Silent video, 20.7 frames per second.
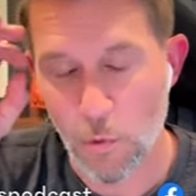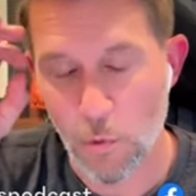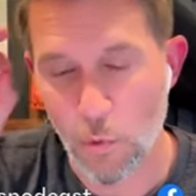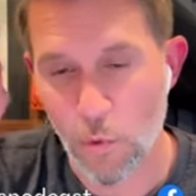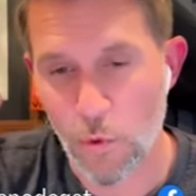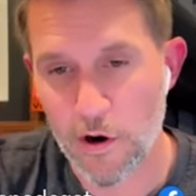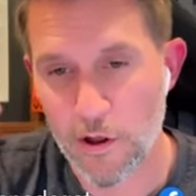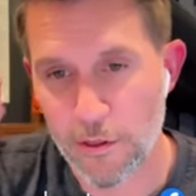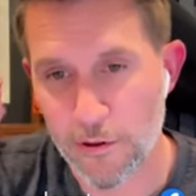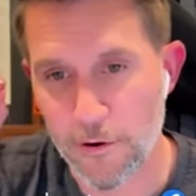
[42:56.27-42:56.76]

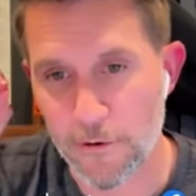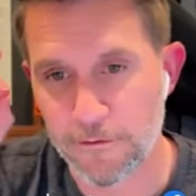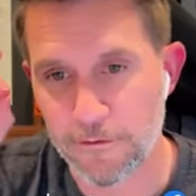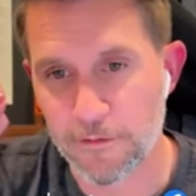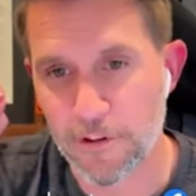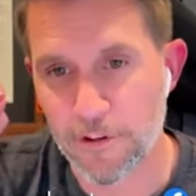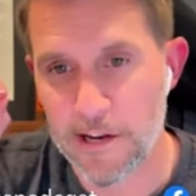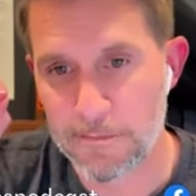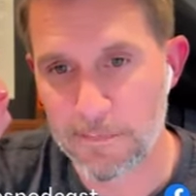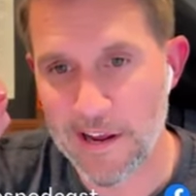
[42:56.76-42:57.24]
with your
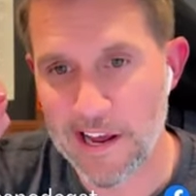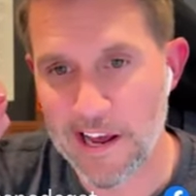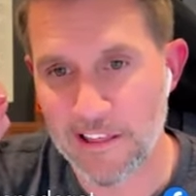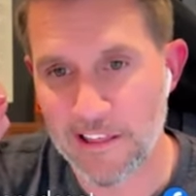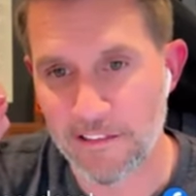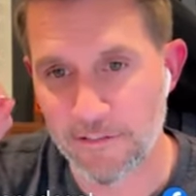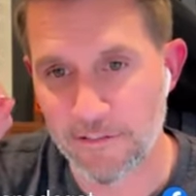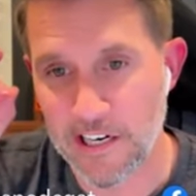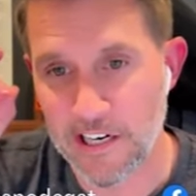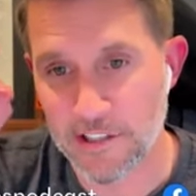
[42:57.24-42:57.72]
flight
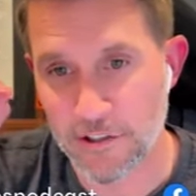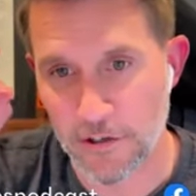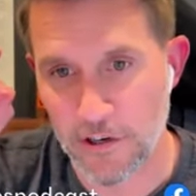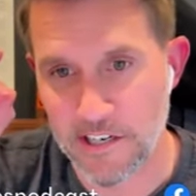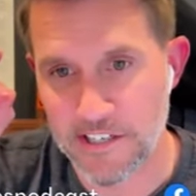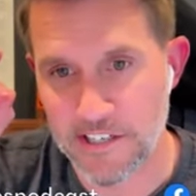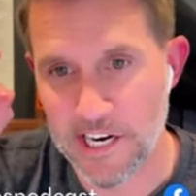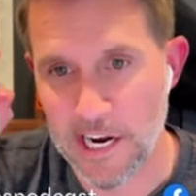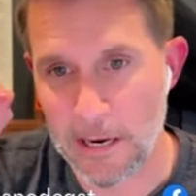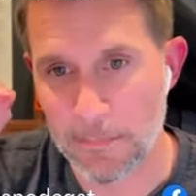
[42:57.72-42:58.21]
path vector
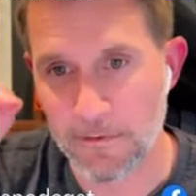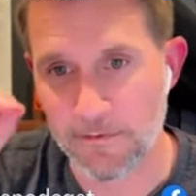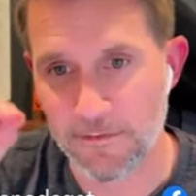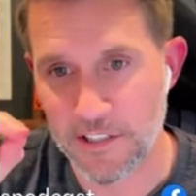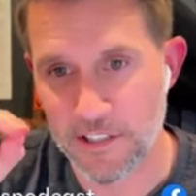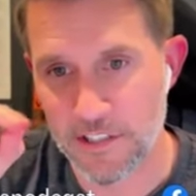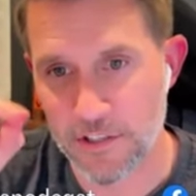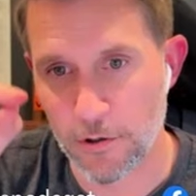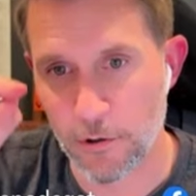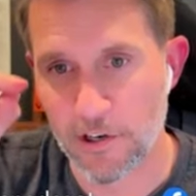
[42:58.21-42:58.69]
on top of
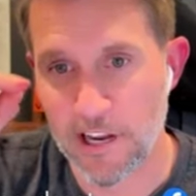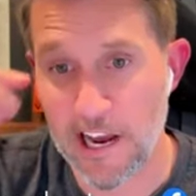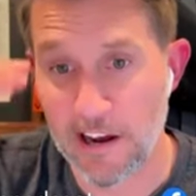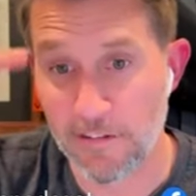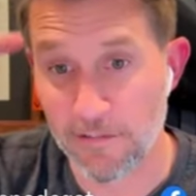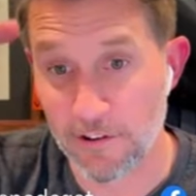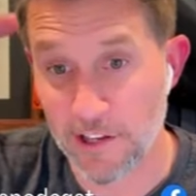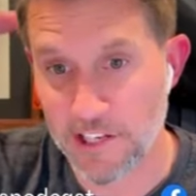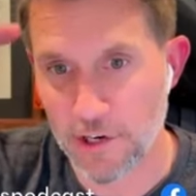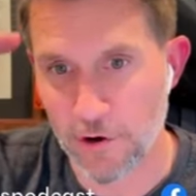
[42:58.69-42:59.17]
it. So it would
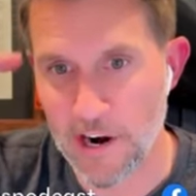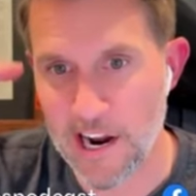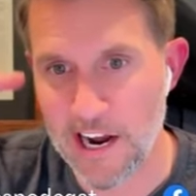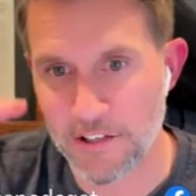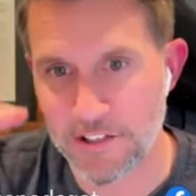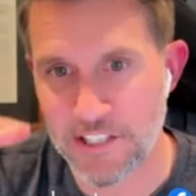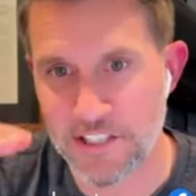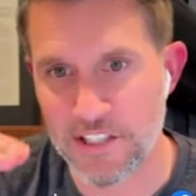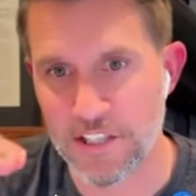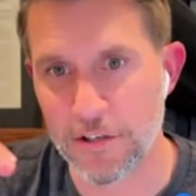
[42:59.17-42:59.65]
have like your
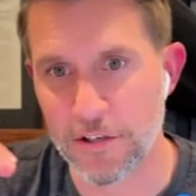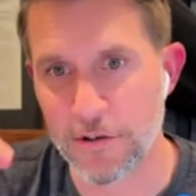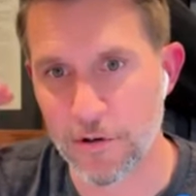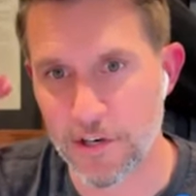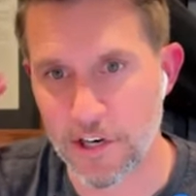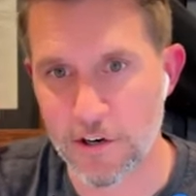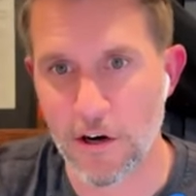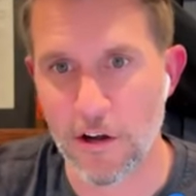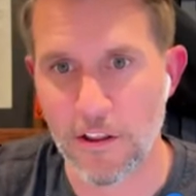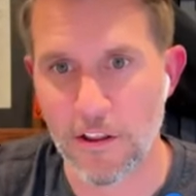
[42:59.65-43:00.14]

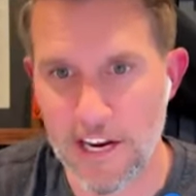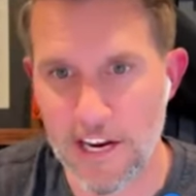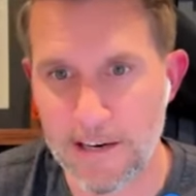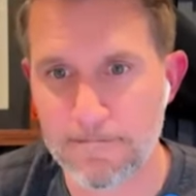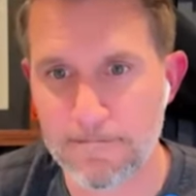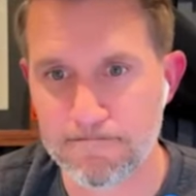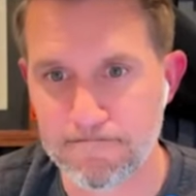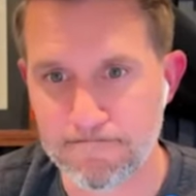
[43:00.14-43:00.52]
altitude and all that.